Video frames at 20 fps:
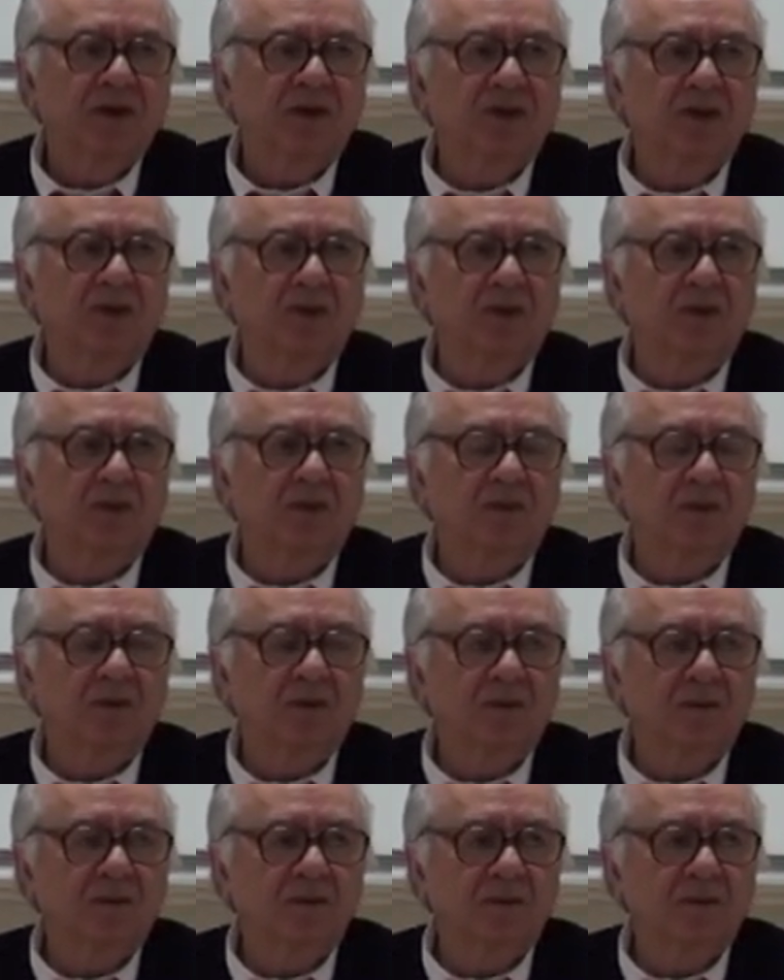to
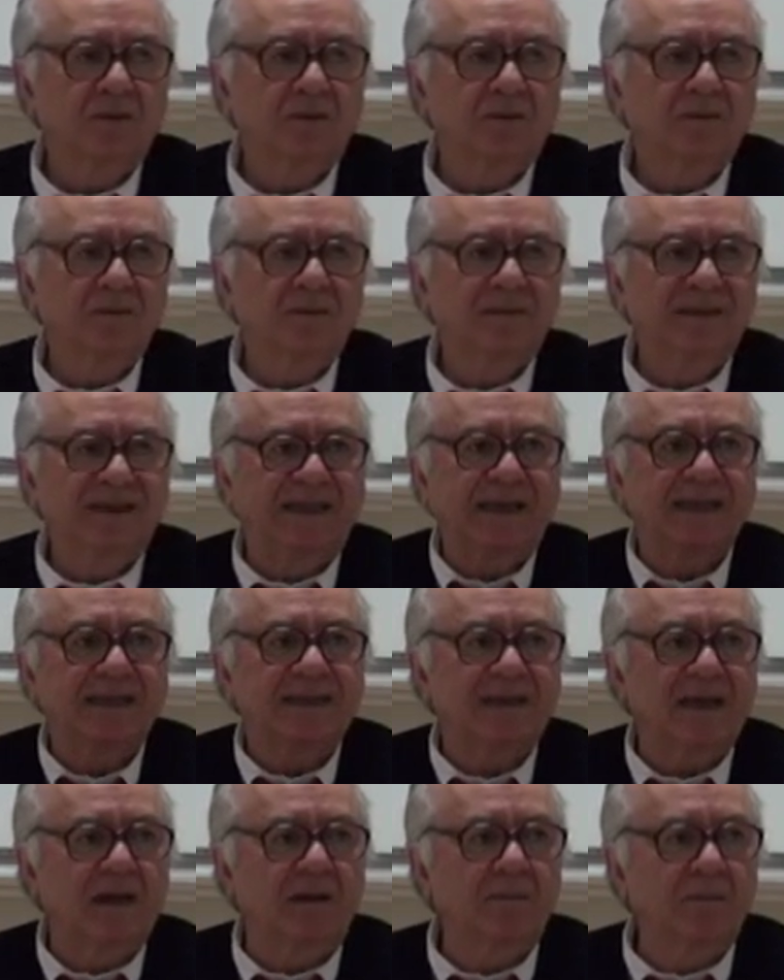
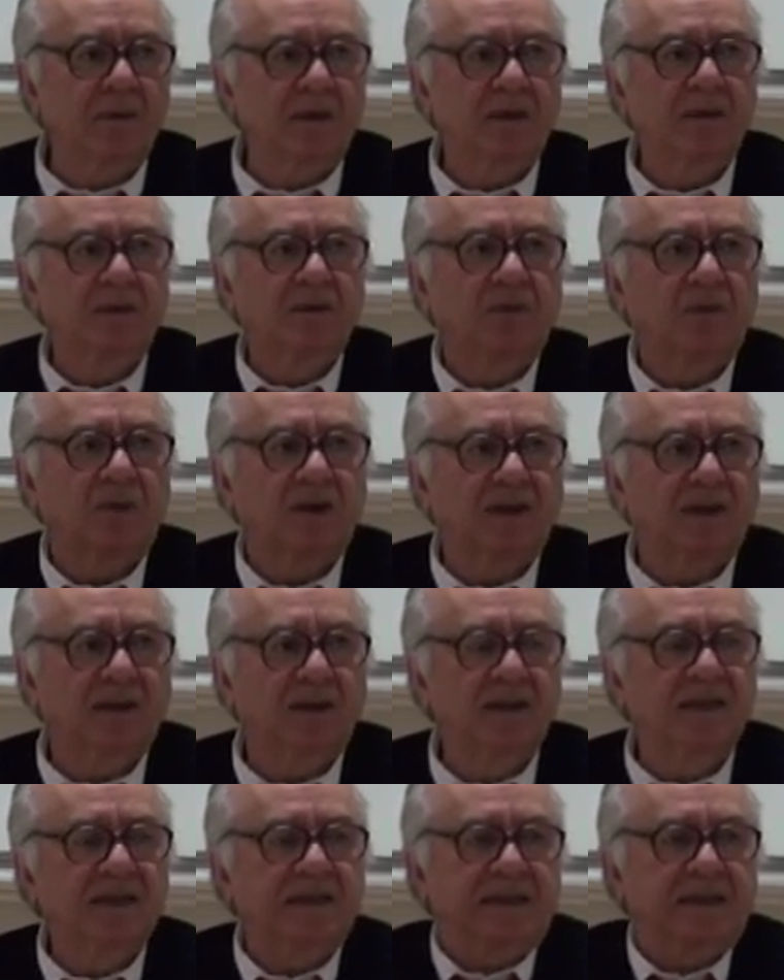deassemble what
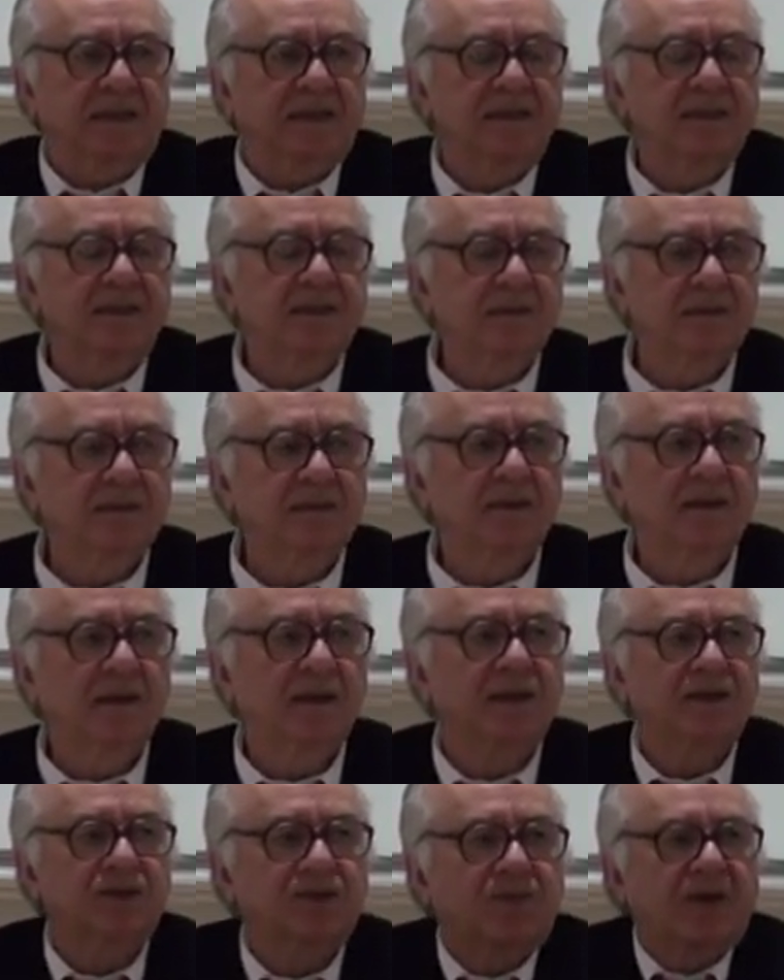this is,
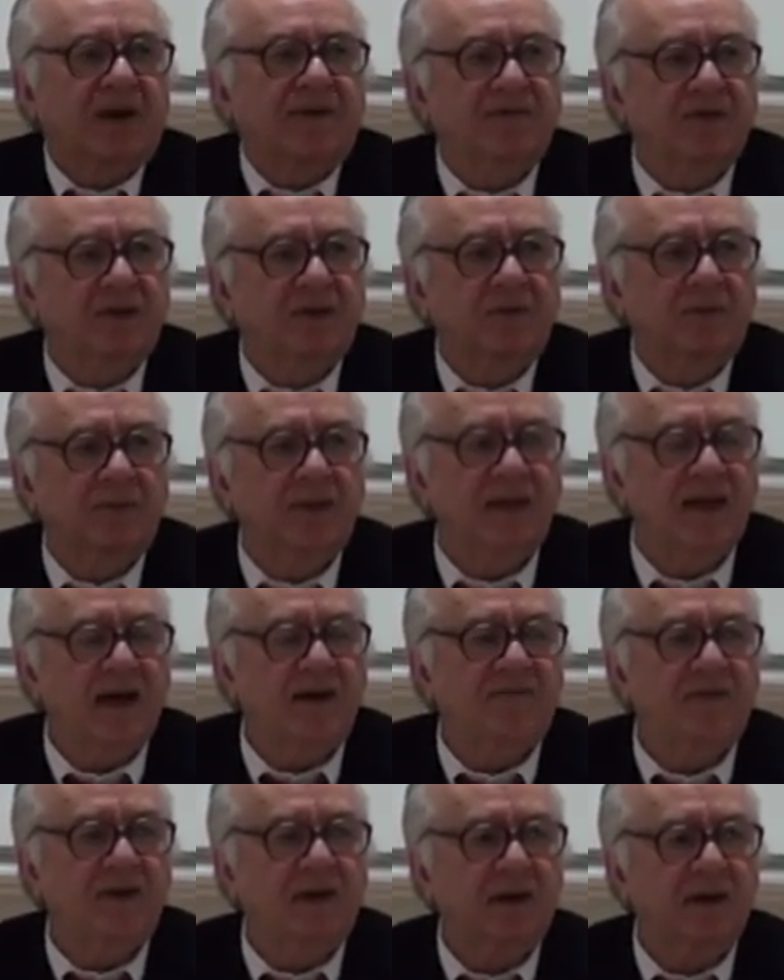as we have to do with
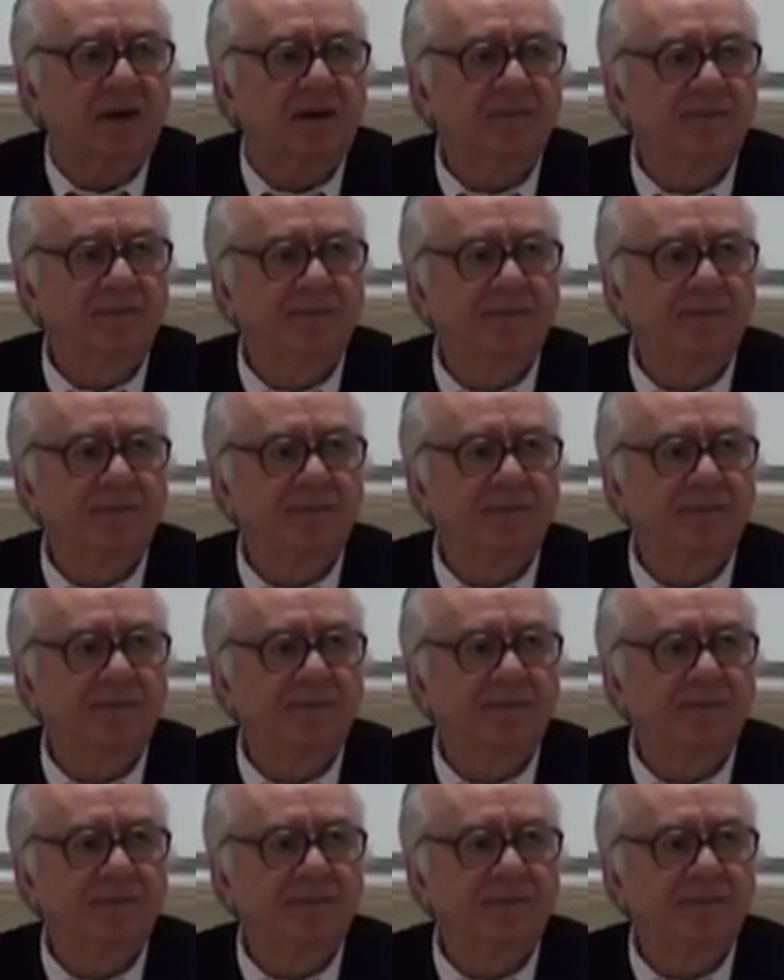Africa.